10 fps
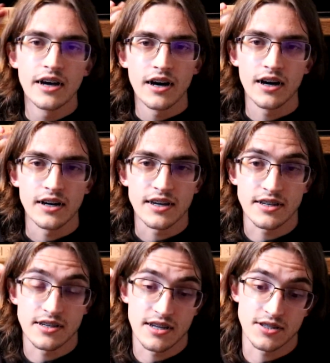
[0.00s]

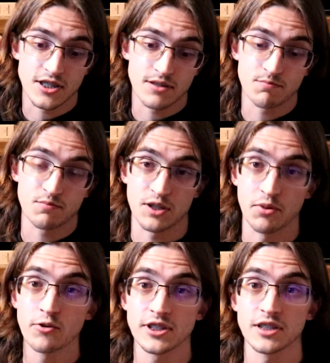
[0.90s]
It is
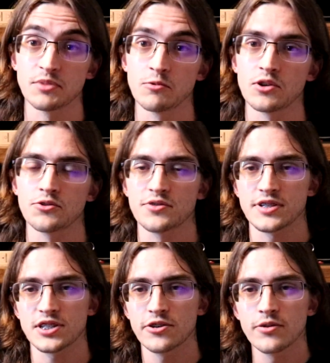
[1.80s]
supposed to be wilderness,
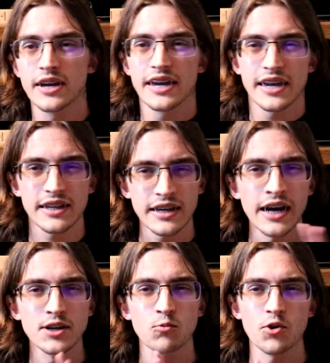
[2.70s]
so it
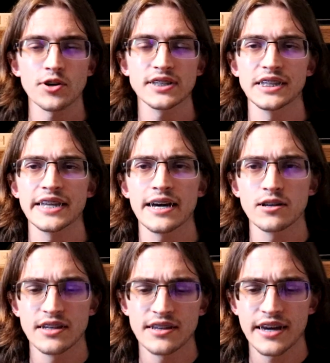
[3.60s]
kind of works in
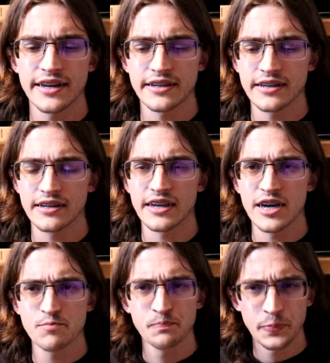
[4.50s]
that
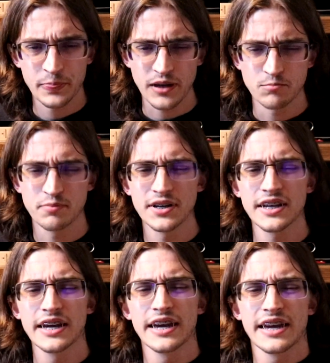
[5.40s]
game.
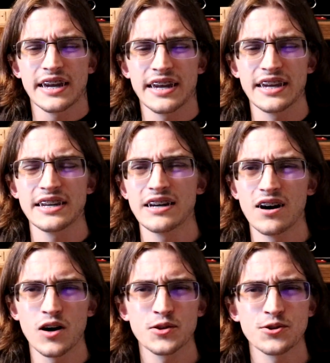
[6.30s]
But in
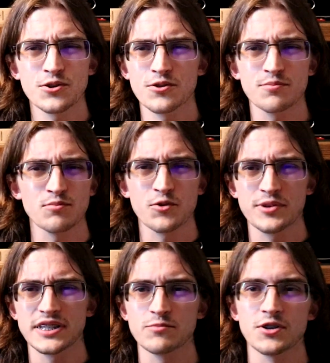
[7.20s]
other more
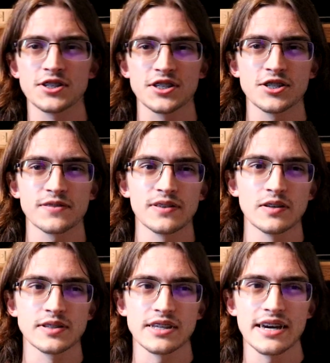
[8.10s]
recent ones, it just
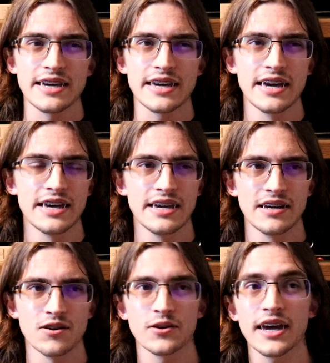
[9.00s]
feels like,
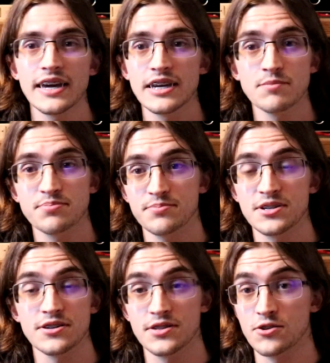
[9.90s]
okay, yep,
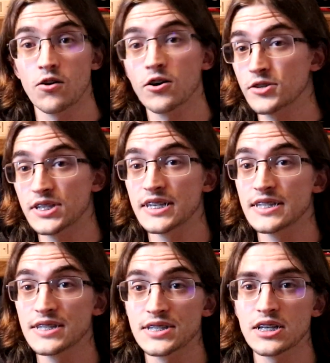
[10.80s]
there are cities
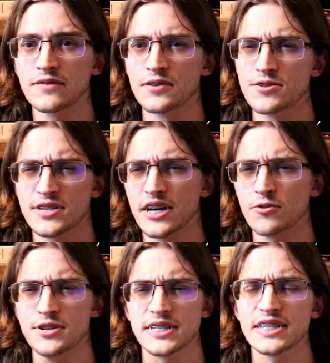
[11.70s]
and stuff, you're just not
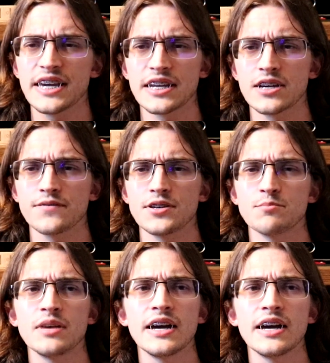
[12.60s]
going to see any of them,